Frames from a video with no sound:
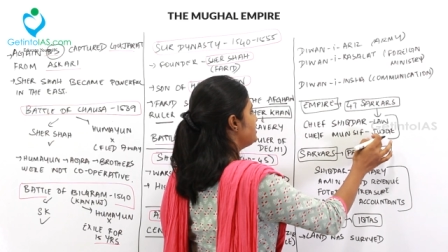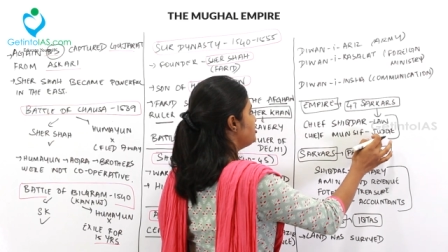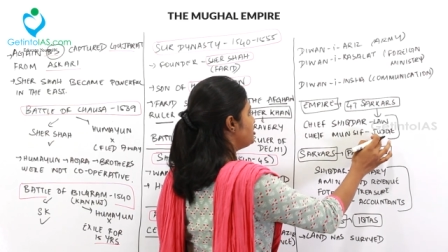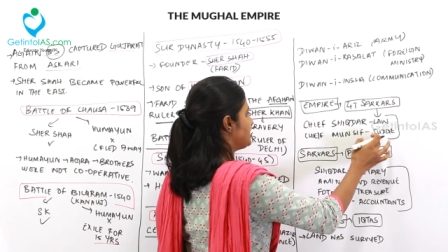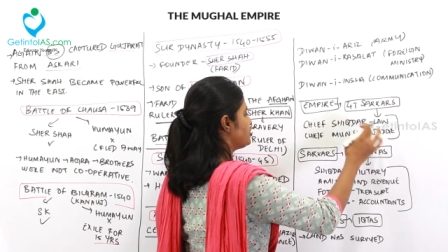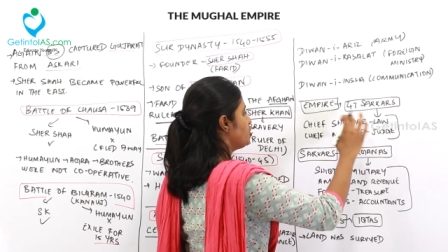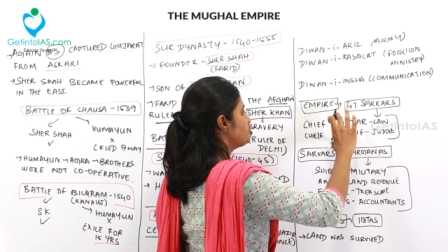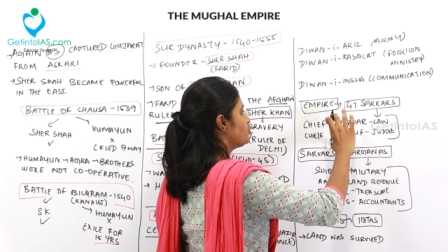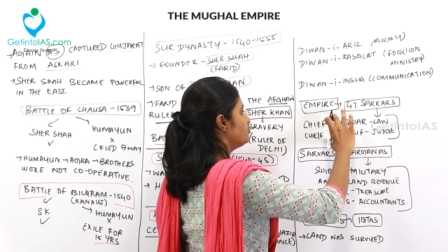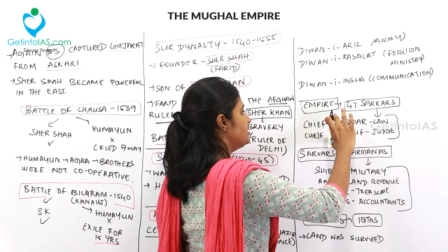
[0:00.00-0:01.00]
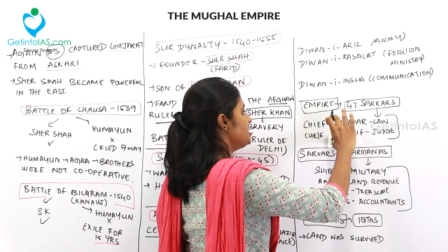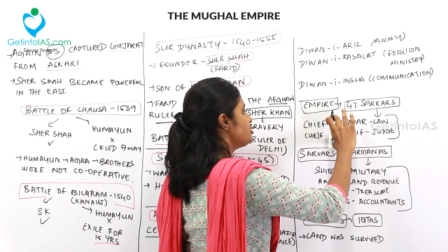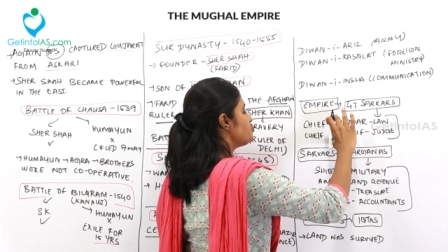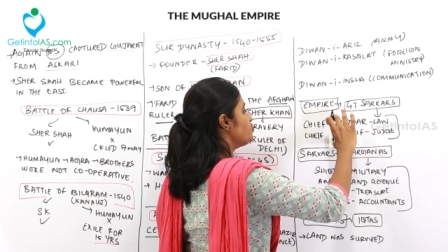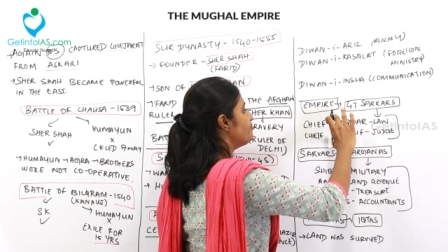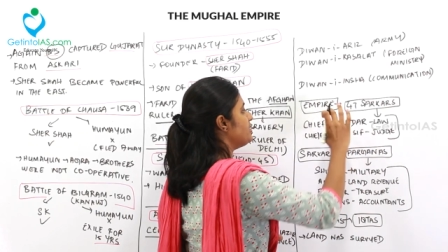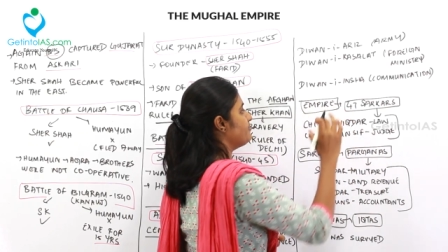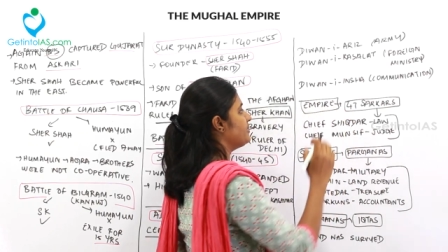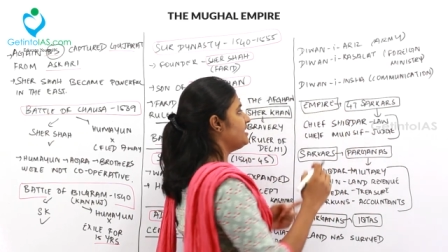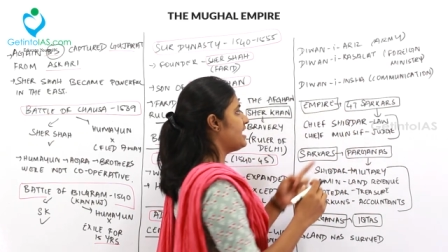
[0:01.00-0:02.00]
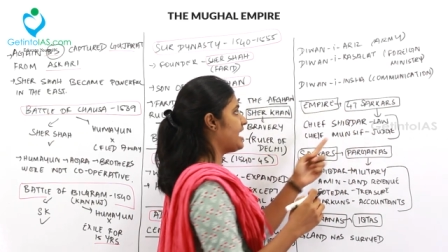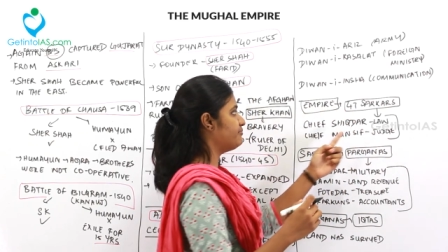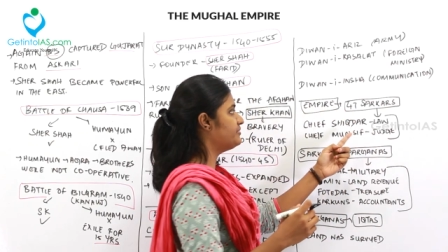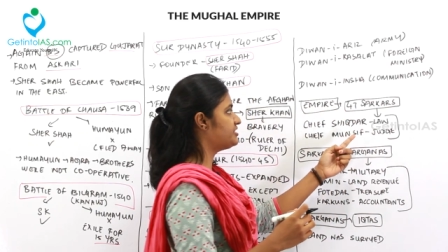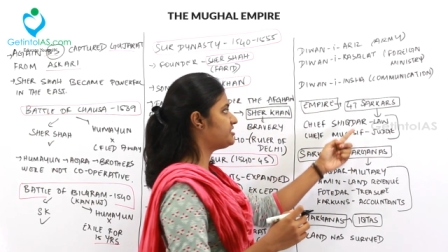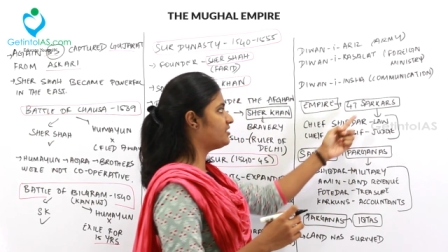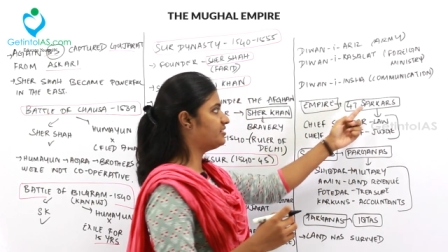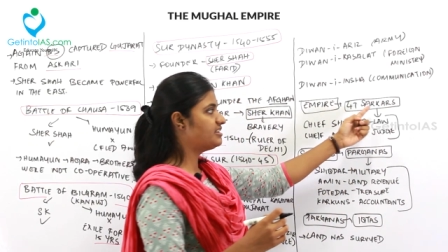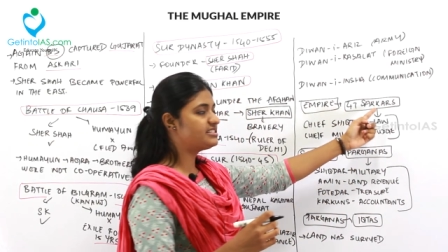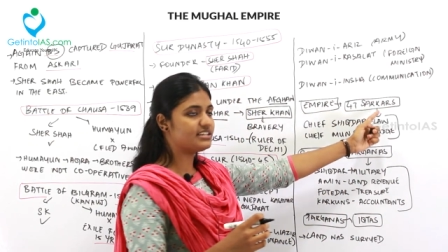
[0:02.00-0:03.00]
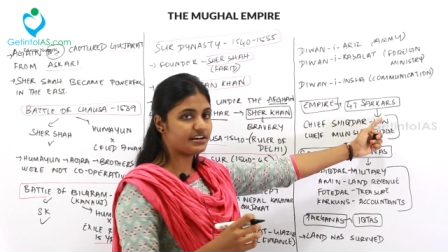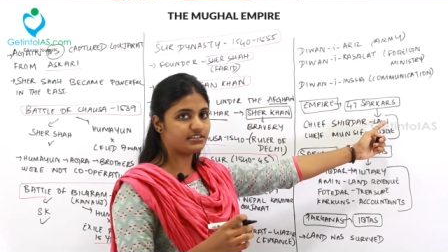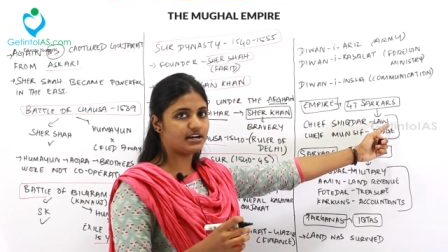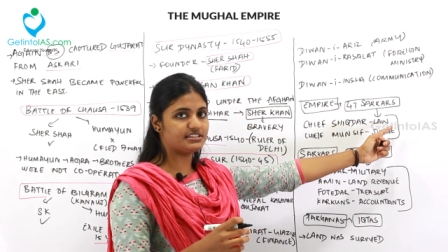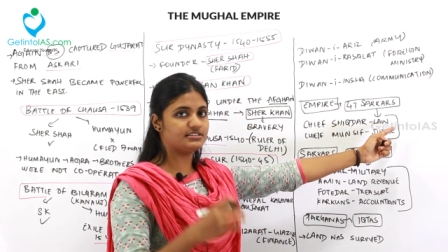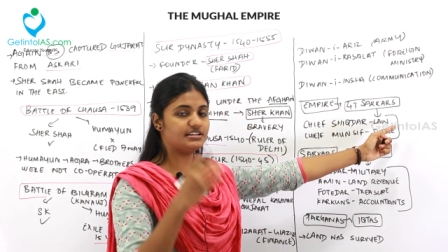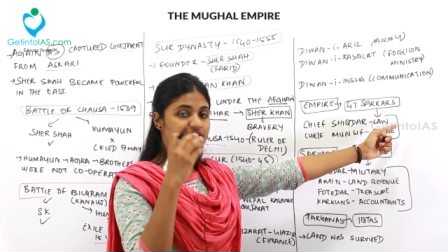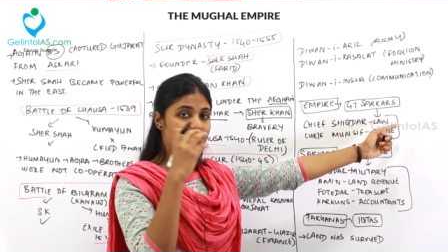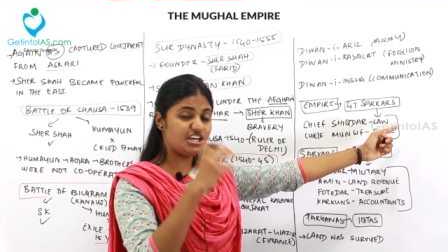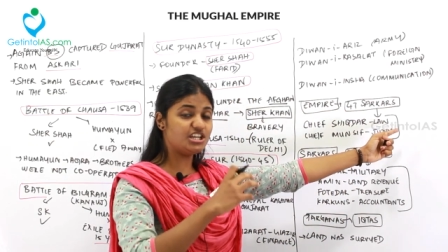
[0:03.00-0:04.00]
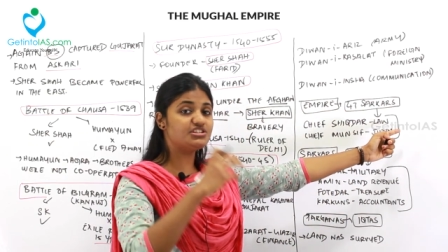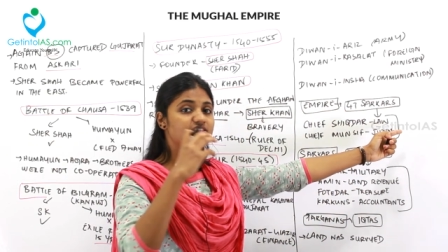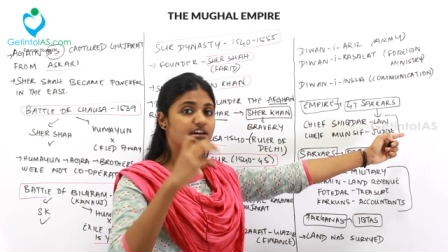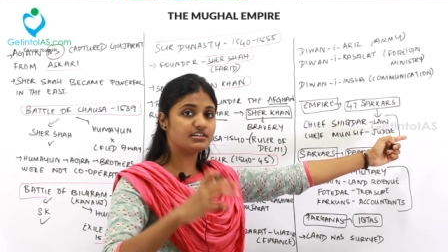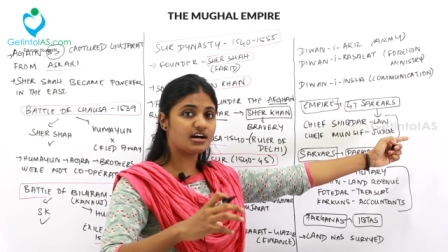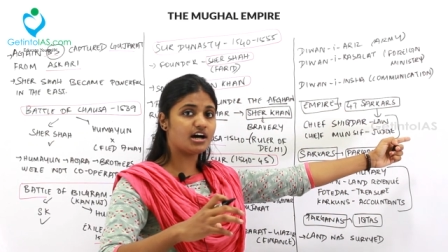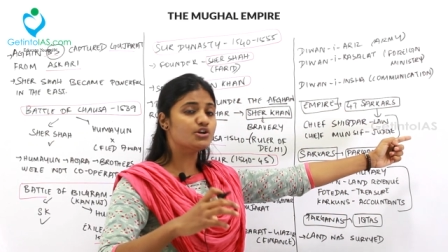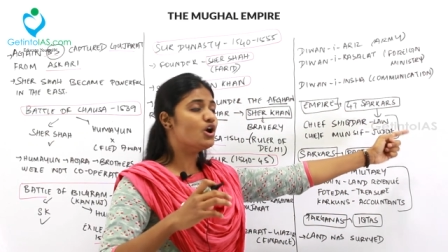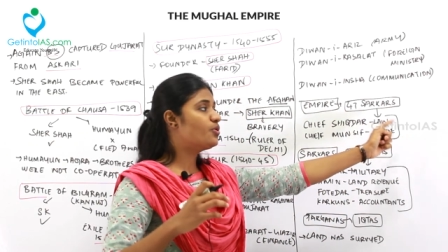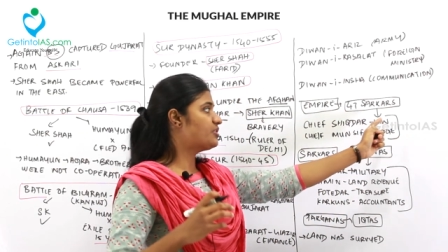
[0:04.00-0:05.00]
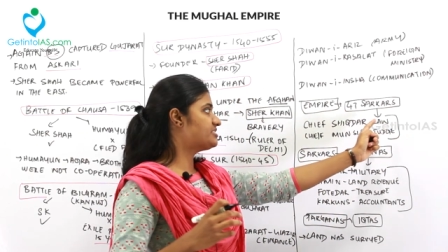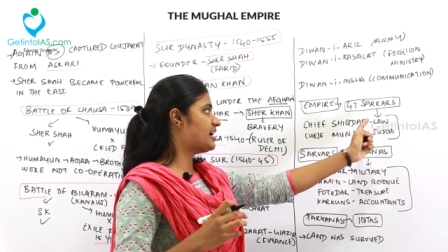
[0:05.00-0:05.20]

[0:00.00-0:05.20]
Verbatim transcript: as the judge. So these two people administered the sarkars. That is, each sarkar was